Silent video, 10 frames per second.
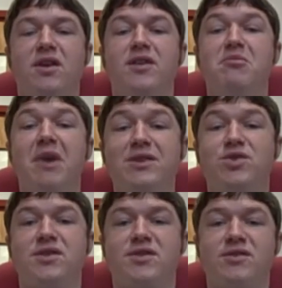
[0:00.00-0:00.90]
and the
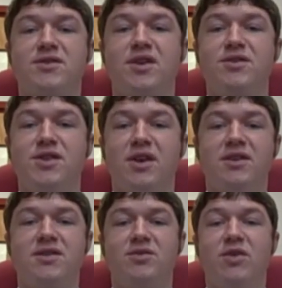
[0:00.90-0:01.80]
metrics are associated